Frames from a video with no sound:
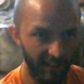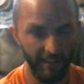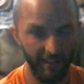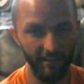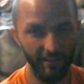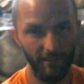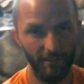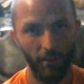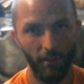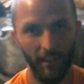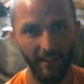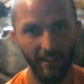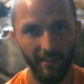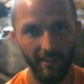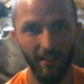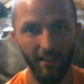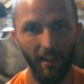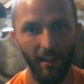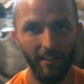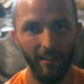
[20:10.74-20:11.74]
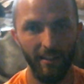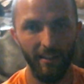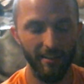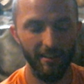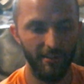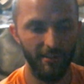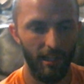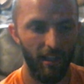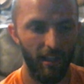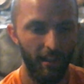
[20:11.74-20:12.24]
of one way to look at this
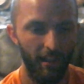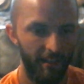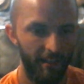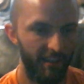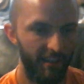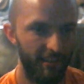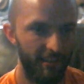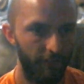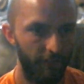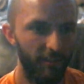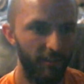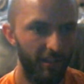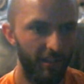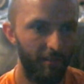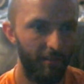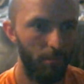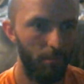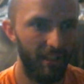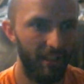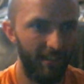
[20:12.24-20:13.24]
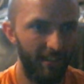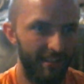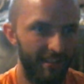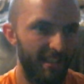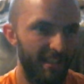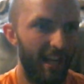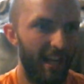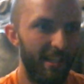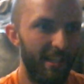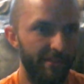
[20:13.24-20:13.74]
whole idea is
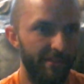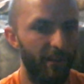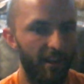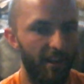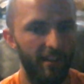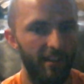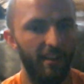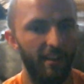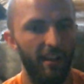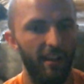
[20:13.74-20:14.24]
this feeling of being